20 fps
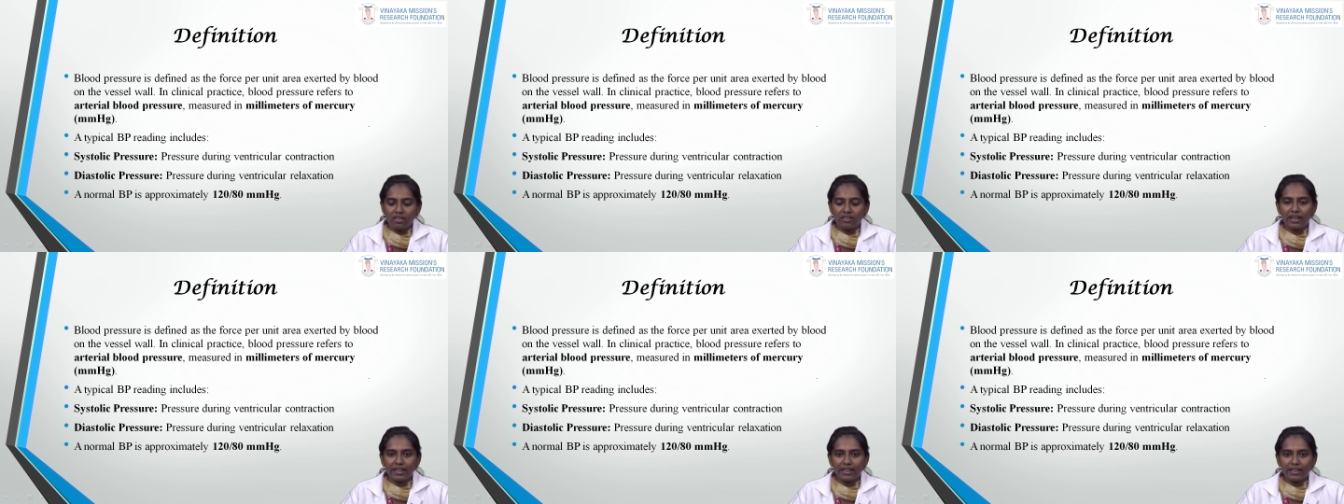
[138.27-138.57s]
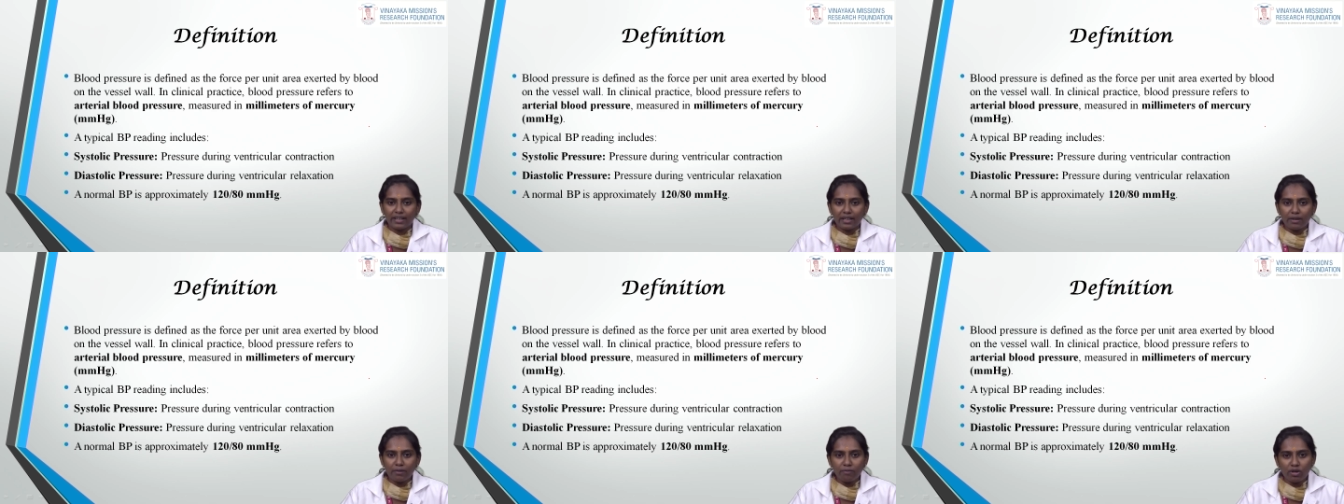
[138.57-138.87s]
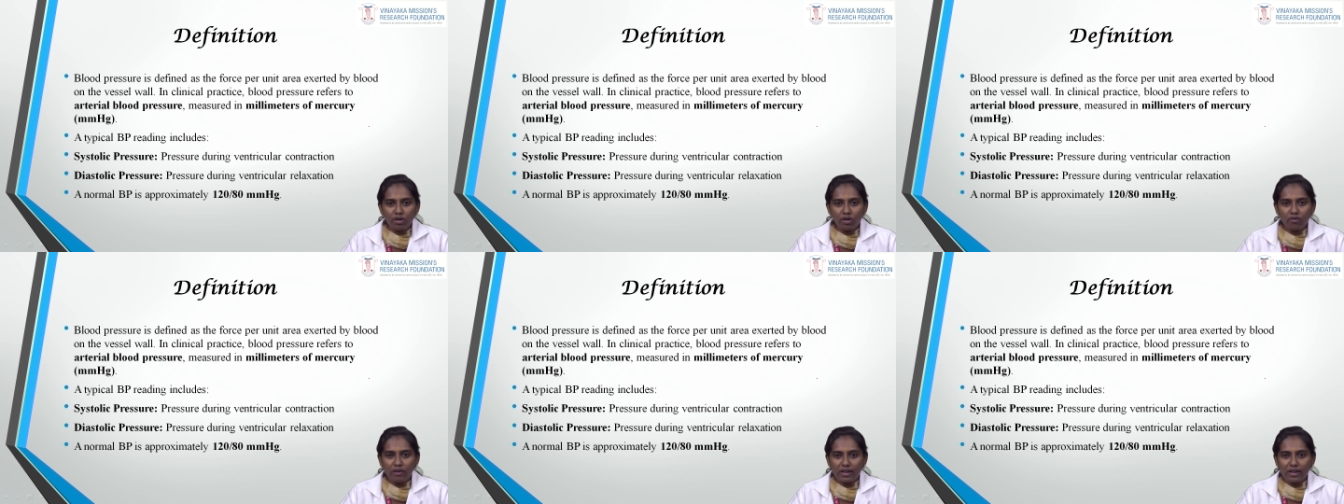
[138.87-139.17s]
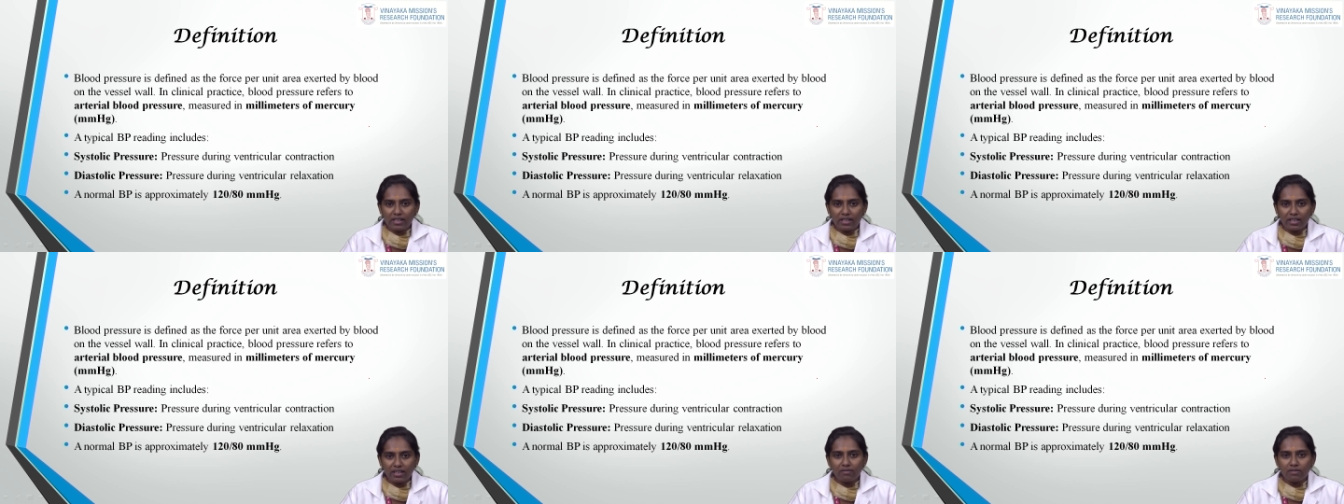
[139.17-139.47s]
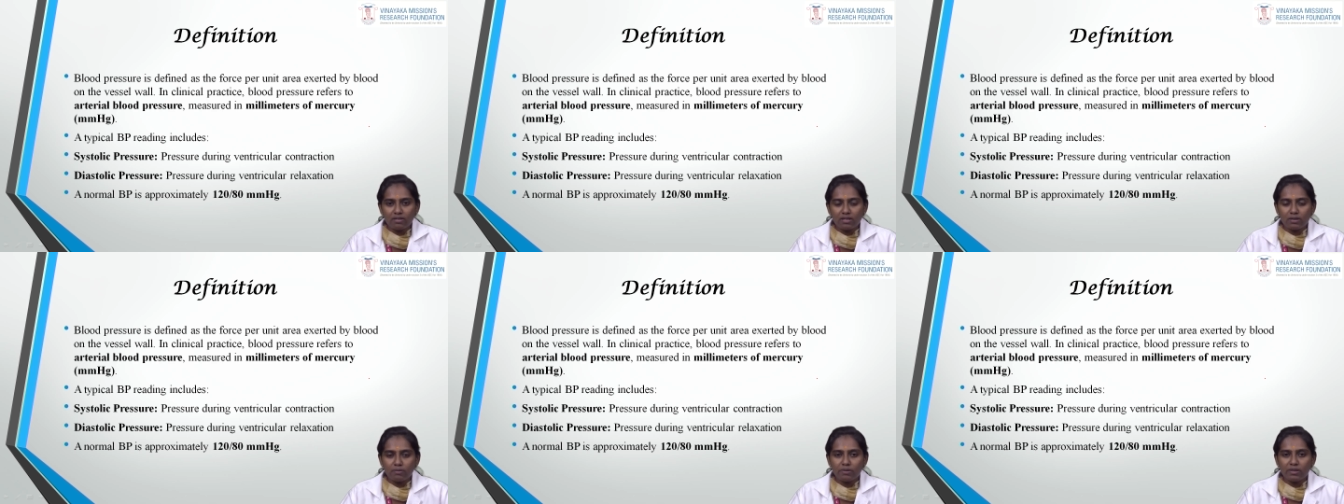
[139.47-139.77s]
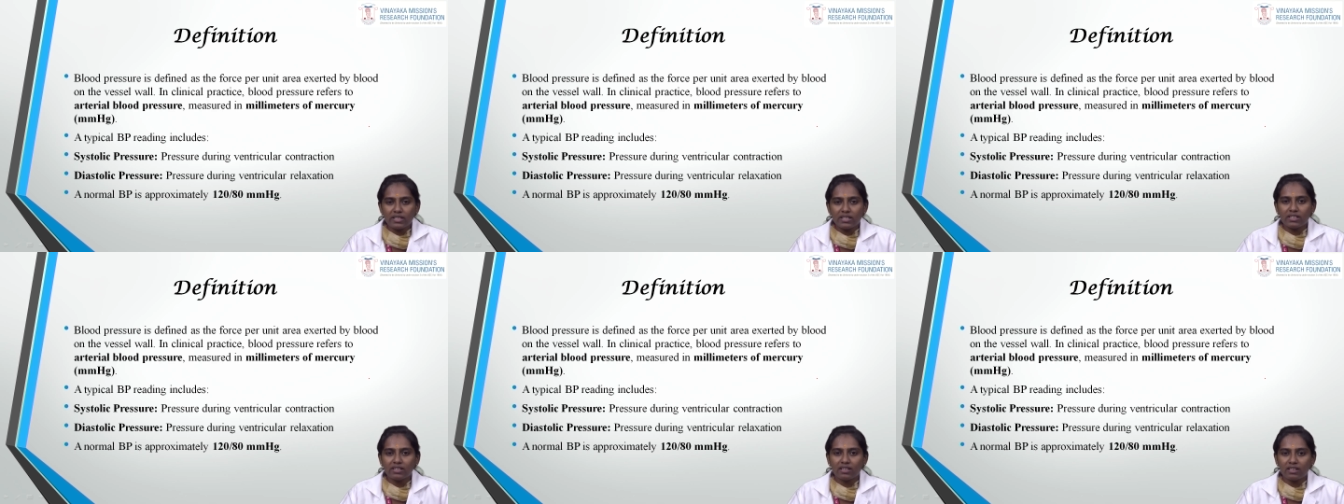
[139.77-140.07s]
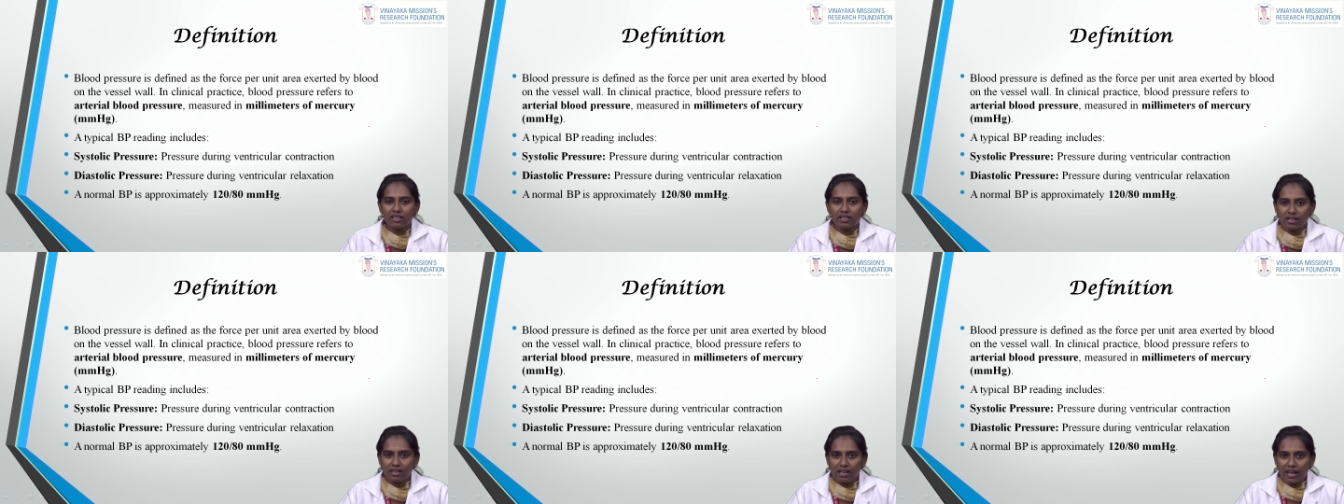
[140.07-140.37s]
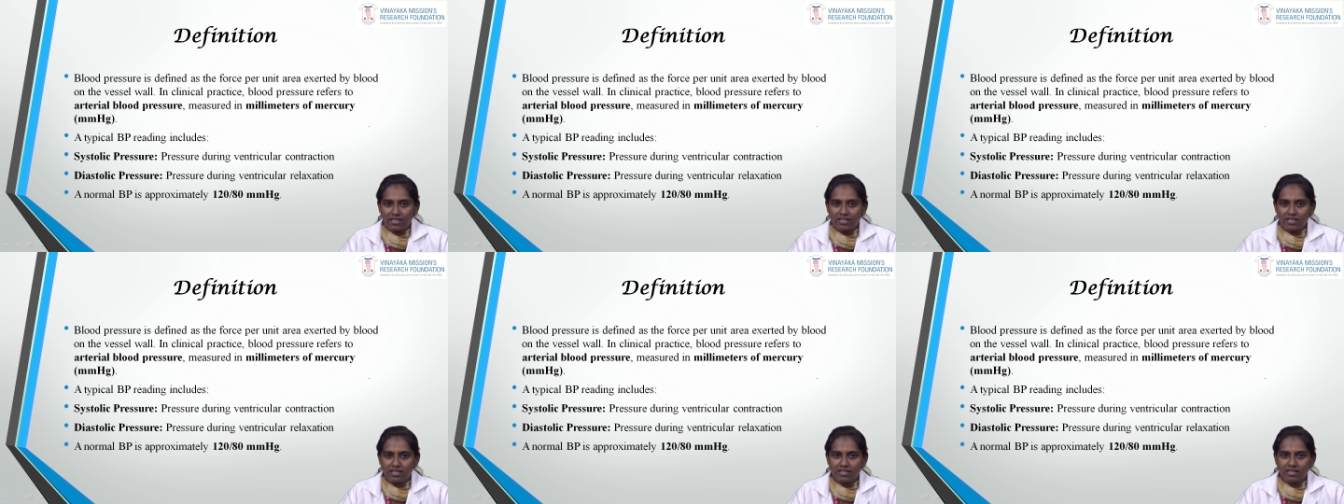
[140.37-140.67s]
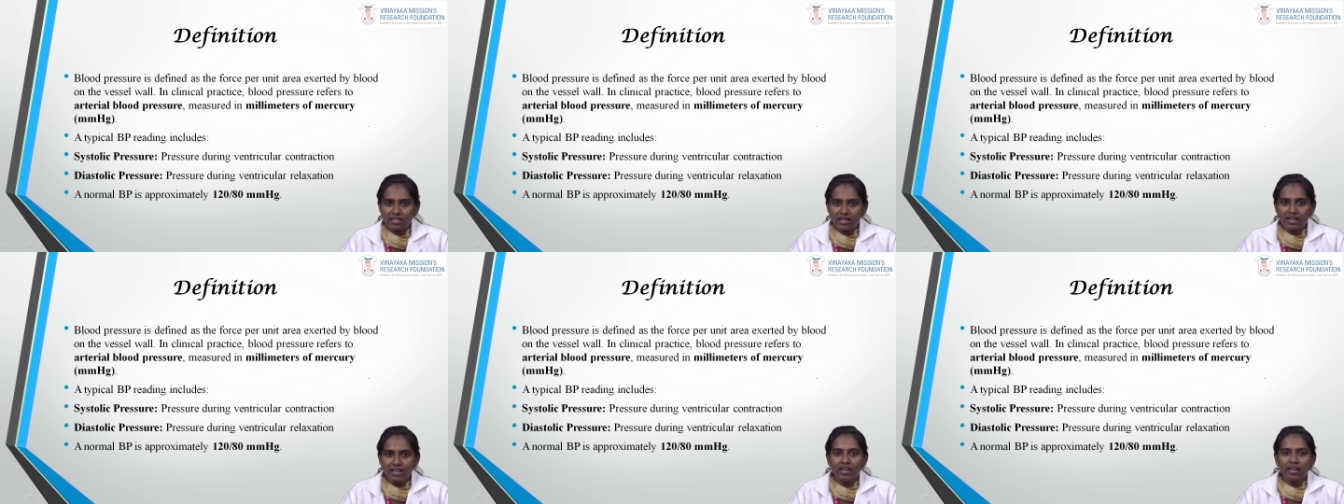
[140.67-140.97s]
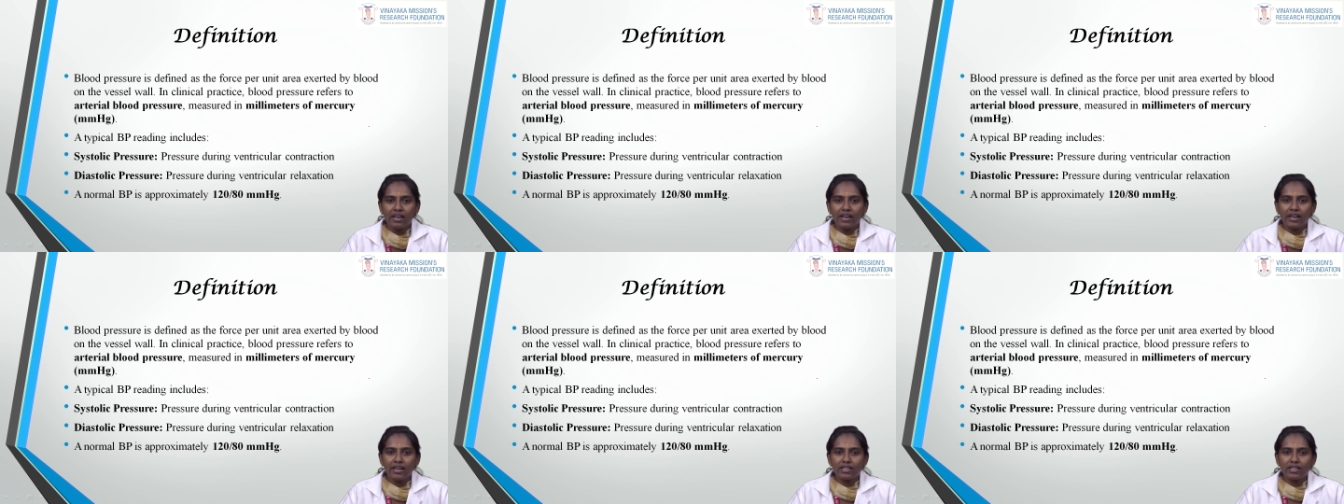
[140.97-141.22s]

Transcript: That time your ventricle will be in the relaxed state.